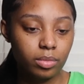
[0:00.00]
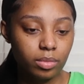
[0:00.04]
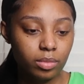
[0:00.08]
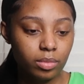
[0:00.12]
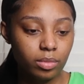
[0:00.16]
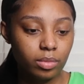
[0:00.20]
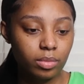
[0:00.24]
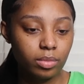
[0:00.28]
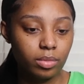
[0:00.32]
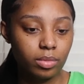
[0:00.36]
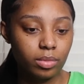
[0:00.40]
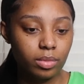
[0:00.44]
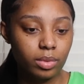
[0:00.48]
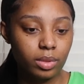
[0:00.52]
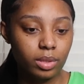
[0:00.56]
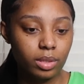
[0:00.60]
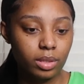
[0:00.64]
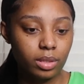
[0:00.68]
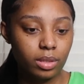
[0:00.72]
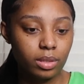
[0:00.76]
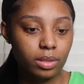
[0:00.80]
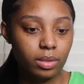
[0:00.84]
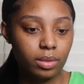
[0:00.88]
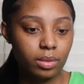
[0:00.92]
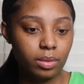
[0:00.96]

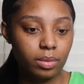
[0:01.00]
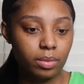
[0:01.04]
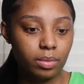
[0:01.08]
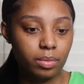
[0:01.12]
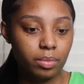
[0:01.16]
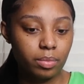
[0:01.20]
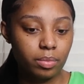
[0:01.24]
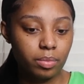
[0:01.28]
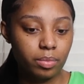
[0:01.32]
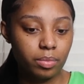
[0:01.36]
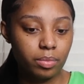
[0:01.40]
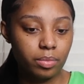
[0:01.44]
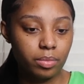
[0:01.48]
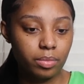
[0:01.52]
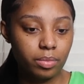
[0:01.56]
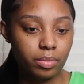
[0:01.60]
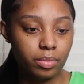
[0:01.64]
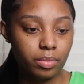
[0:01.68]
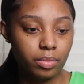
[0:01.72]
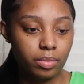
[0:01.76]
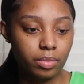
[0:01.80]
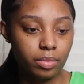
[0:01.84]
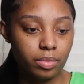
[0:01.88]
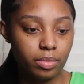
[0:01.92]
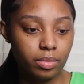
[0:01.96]

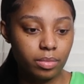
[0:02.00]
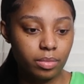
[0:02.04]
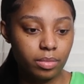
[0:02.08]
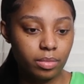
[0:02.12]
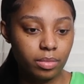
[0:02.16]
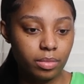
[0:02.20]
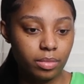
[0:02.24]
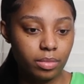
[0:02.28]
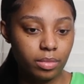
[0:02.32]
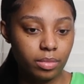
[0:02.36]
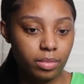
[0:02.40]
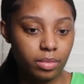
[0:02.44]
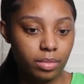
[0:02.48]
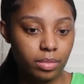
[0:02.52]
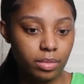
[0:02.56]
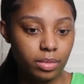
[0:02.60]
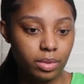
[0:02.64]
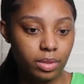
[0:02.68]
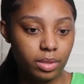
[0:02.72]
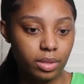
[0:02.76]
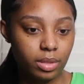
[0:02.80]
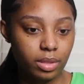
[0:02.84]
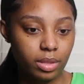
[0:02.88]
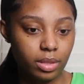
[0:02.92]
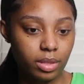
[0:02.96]

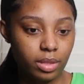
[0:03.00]
[no speech]